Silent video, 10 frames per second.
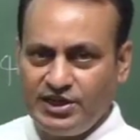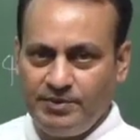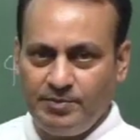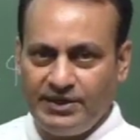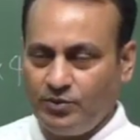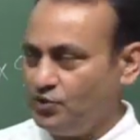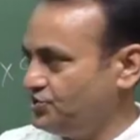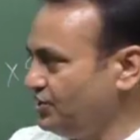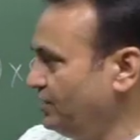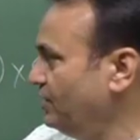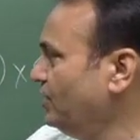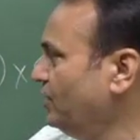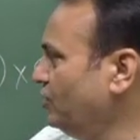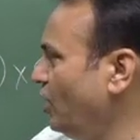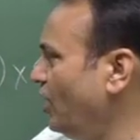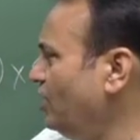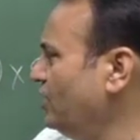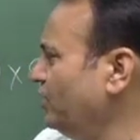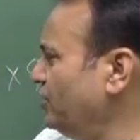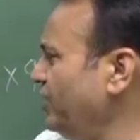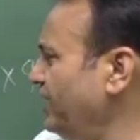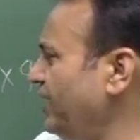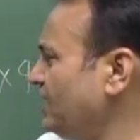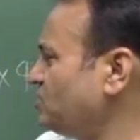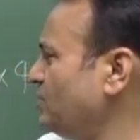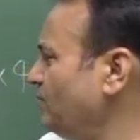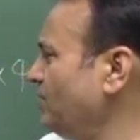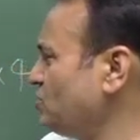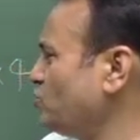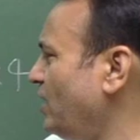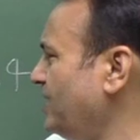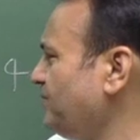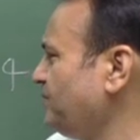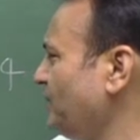given by the question. Now 10x plus y